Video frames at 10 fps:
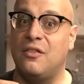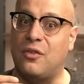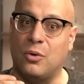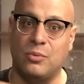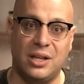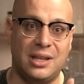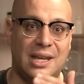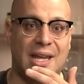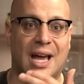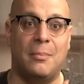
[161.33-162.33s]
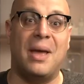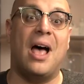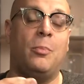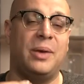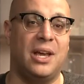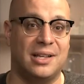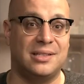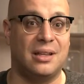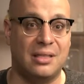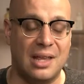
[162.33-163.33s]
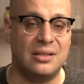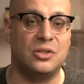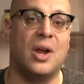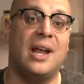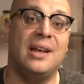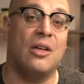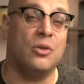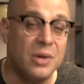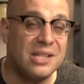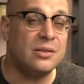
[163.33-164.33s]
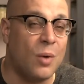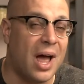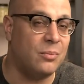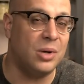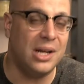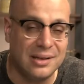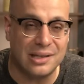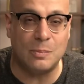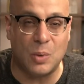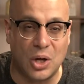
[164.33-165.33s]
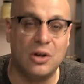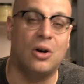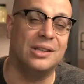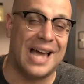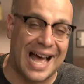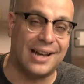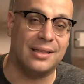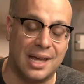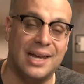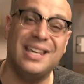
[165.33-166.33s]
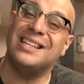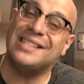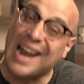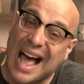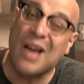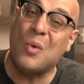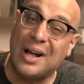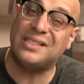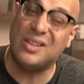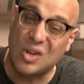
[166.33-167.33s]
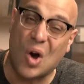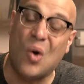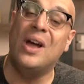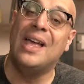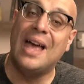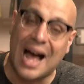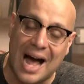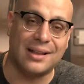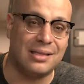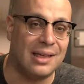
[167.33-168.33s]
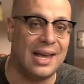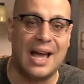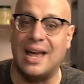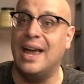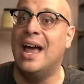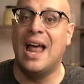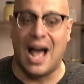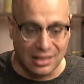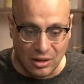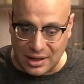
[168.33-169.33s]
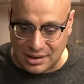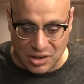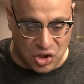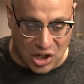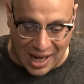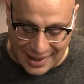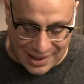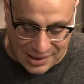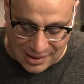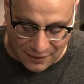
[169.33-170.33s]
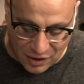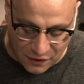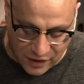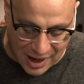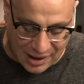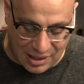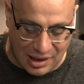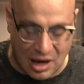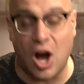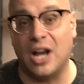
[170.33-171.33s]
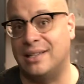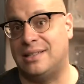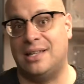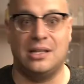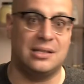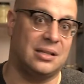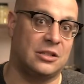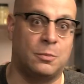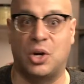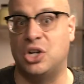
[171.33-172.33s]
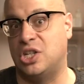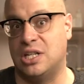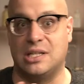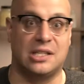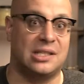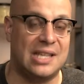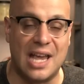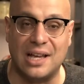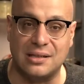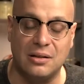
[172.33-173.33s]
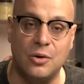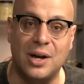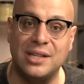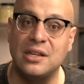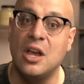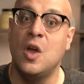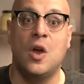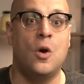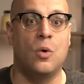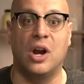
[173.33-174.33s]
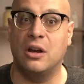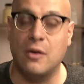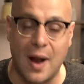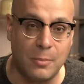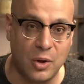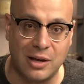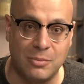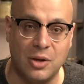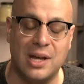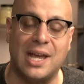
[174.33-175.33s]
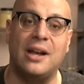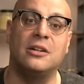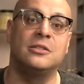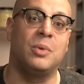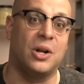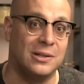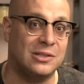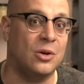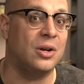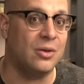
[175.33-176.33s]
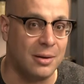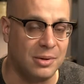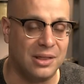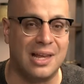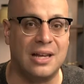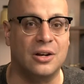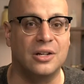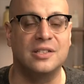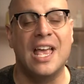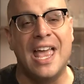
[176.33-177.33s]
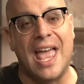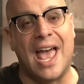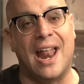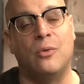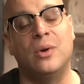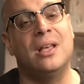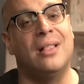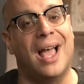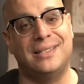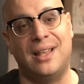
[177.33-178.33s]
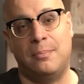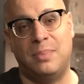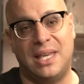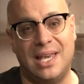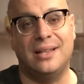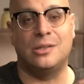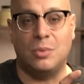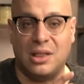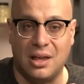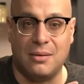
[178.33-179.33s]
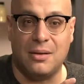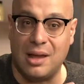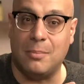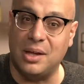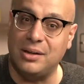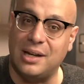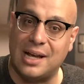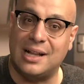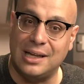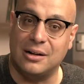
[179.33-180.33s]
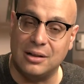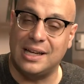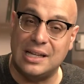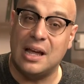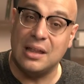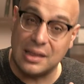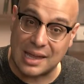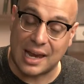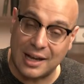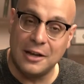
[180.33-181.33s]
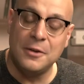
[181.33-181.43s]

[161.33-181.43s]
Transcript: for really um, helping us to think straight. Now, the reason why I'm reading this book called How to Think is that I want to know how to think. I, I look at the giants of the faith, the Augustines, the Spurgeons, the C.S. Lewis, who were incredible communicators but also incredible thinkers, and I realize that it begins with the, the ability to clearly think.